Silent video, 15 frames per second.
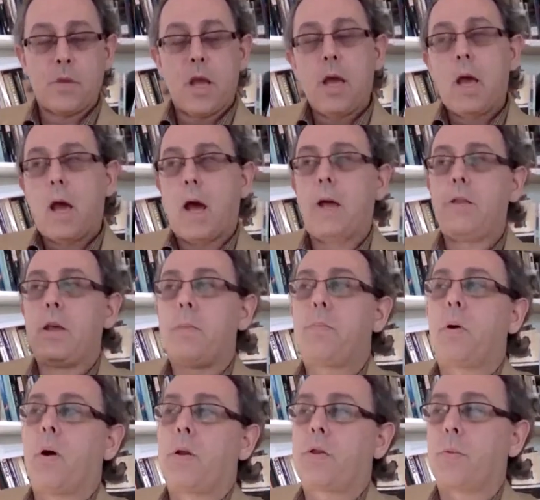And then part
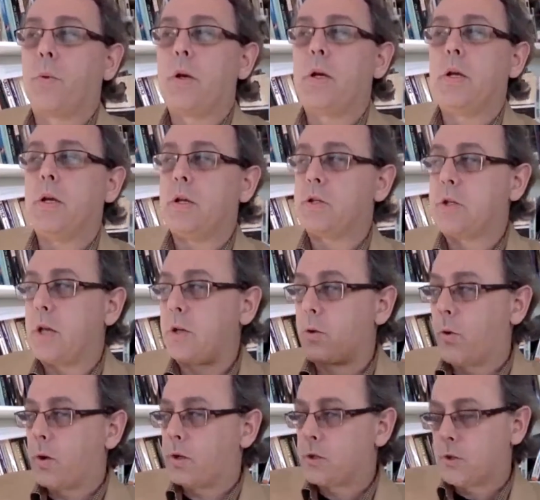three is then going
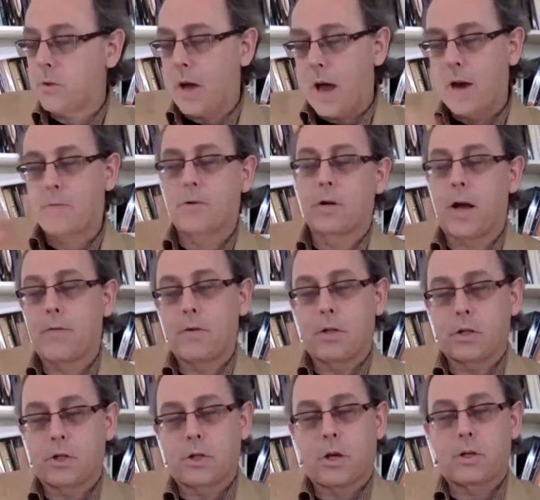to, after having
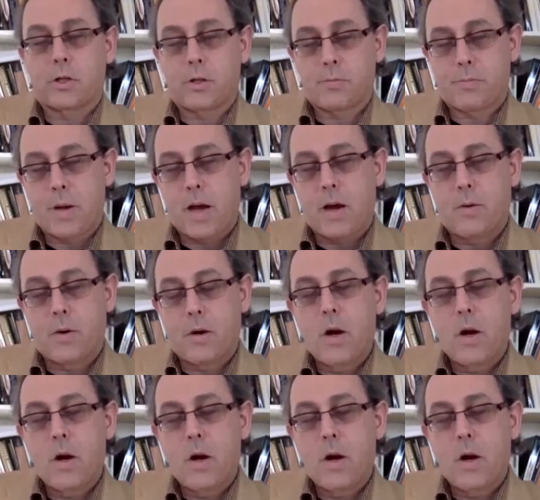discussed power,